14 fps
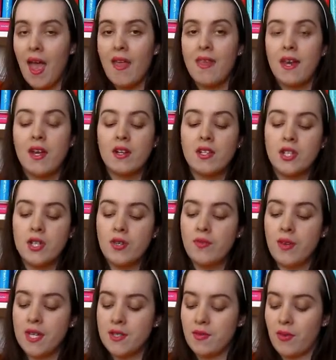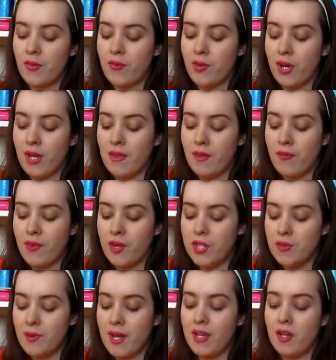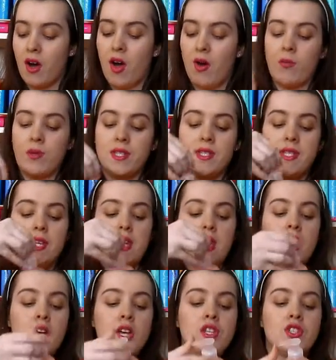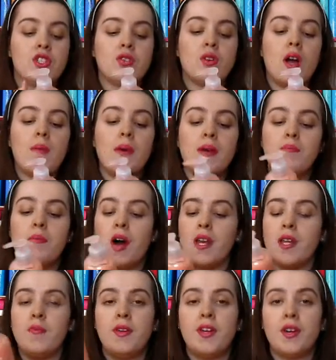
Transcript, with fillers: And then I got 2 things for free. The first one I got was the Strawberry Body